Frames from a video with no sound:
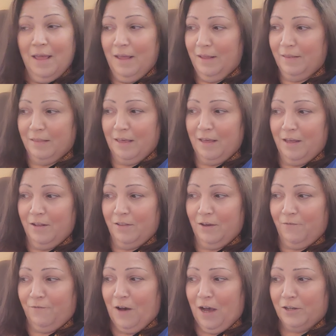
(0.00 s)
the
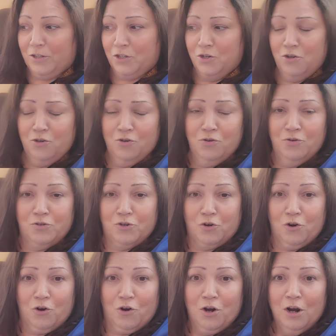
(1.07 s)
Fox News
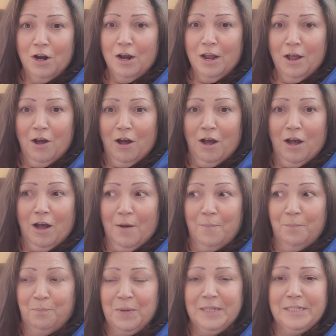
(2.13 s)
or
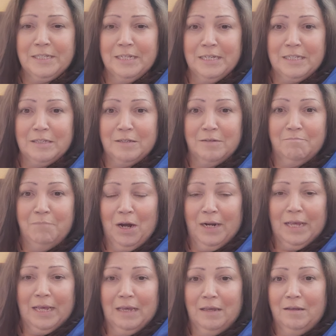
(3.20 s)
Business
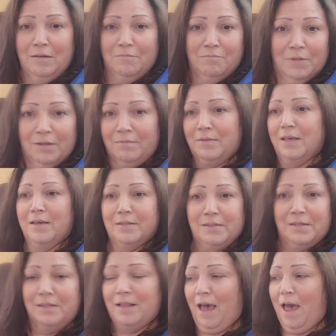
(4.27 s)
Money, this
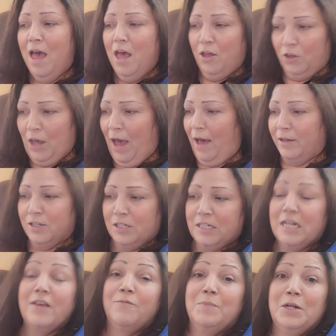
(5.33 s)
and that. Yeah,
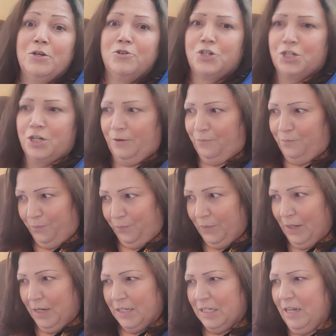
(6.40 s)
Steve Mnuchin.
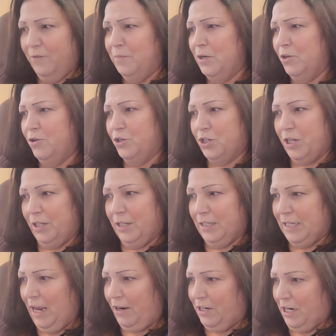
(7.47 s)
Steve Mnuchin, the
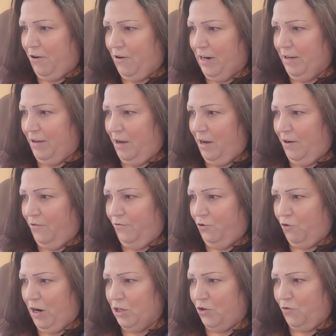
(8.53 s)
Secretary of
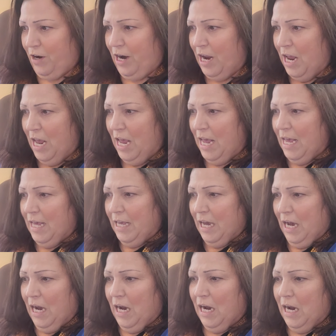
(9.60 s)
Treasury.
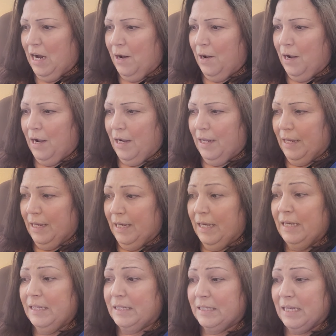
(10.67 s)

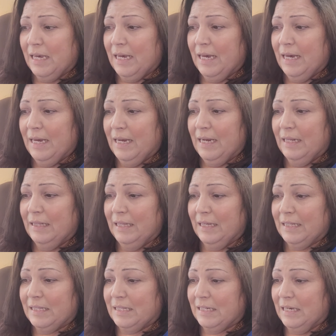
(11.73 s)
He said,
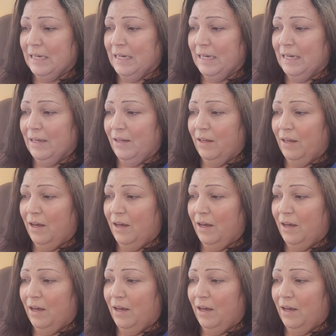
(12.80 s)
let's see.